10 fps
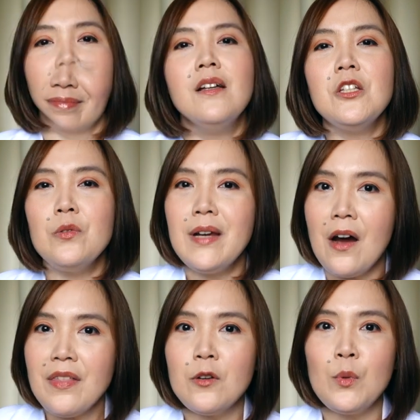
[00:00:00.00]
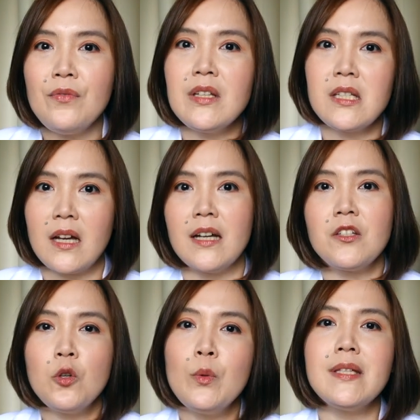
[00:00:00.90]
So now that we've
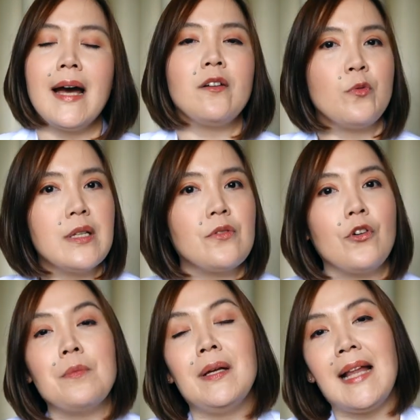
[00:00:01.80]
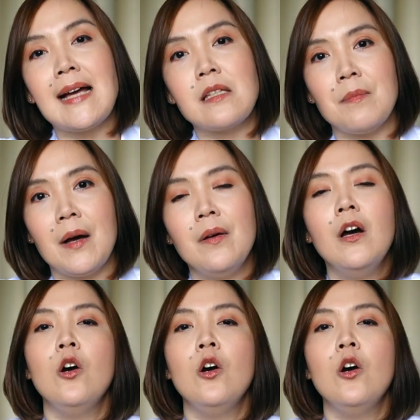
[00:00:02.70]
discussed who is at risk for melasma,